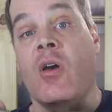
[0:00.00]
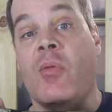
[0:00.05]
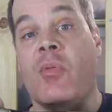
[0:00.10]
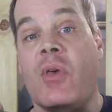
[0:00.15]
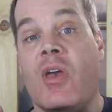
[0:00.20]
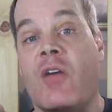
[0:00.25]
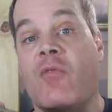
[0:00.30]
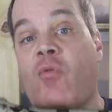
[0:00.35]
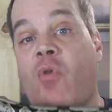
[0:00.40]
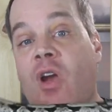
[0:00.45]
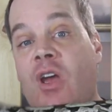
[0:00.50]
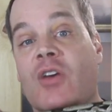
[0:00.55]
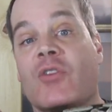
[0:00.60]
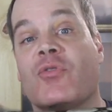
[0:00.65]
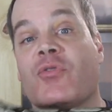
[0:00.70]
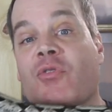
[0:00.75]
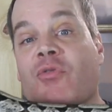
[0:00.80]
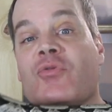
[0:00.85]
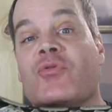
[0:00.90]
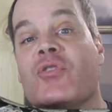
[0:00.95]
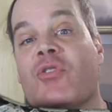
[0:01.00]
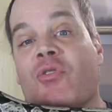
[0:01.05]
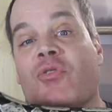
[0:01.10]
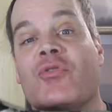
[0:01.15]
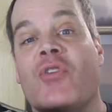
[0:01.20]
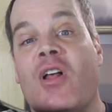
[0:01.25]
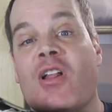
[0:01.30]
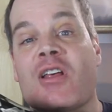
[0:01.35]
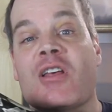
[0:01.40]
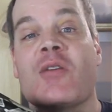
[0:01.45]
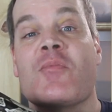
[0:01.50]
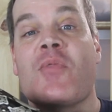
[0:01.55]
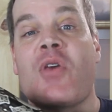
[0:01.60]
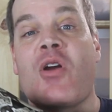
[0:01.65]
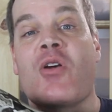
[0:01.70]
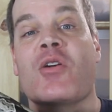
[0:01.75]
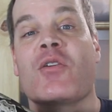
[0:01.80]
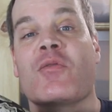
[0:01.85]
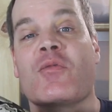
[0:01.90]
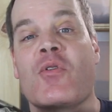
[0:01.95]
they have ways of, you know, selling them
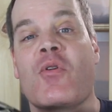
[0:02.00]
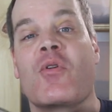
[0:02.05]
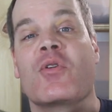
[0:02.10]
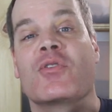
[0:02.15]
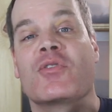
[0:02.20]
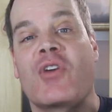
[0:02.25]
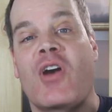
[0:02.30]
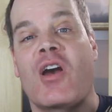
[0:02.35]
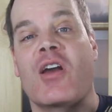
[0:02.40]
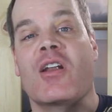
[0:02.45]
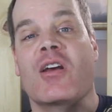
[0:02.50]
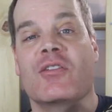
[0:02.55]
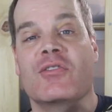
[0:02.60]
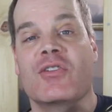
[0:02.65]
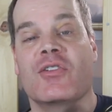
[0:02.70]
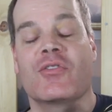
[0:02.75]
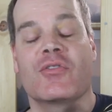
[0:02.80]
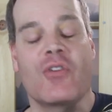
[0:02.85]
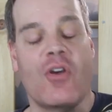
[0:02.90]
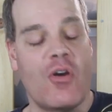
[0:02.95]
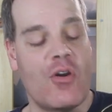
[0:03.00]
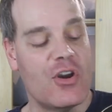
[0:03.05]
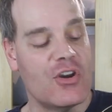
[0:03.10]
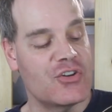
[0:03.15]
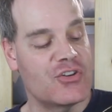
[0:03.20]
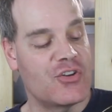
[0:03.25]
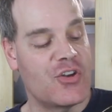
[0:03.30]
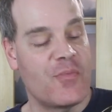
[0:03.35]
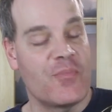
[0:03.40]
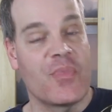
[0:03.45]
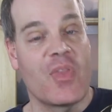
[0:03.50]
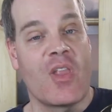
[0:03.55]
there, even though it's kind of discouraged.